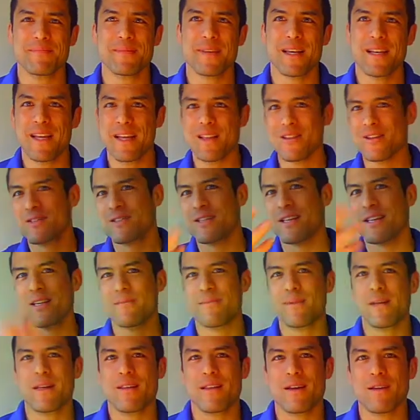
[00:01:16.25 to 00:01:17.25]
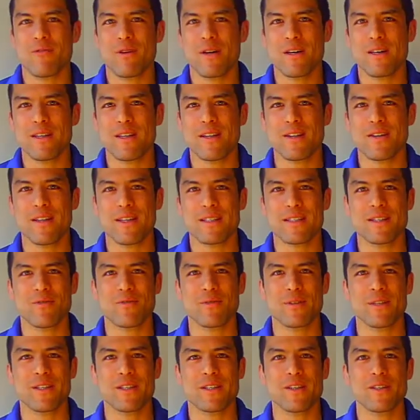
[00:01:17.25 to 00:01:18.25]
And I looked at him and I thought, well, you know, that's a
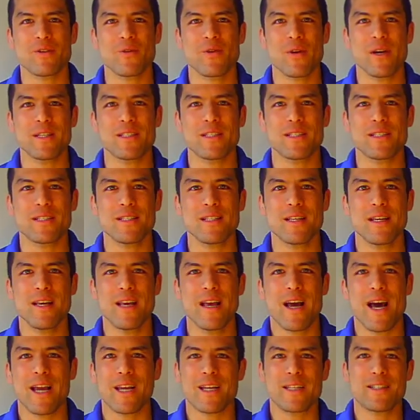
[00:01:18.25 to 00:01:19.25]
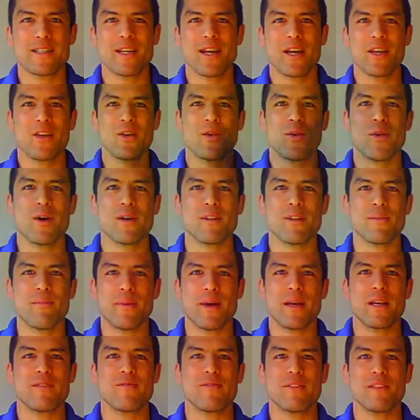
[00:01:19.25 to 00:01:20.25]
really good question. I could tell you all the
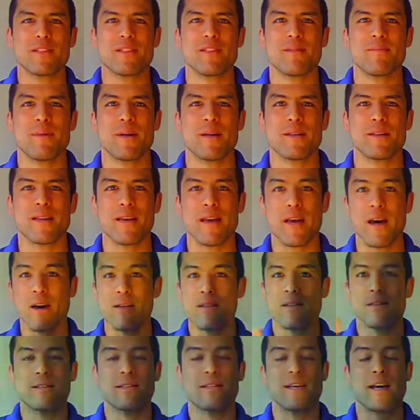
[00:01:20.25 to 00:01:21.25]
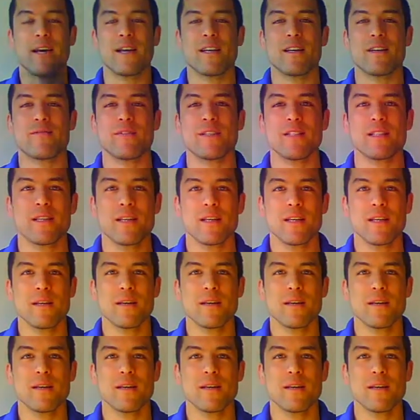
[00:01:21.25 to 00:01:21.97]
benefits about the health side of it,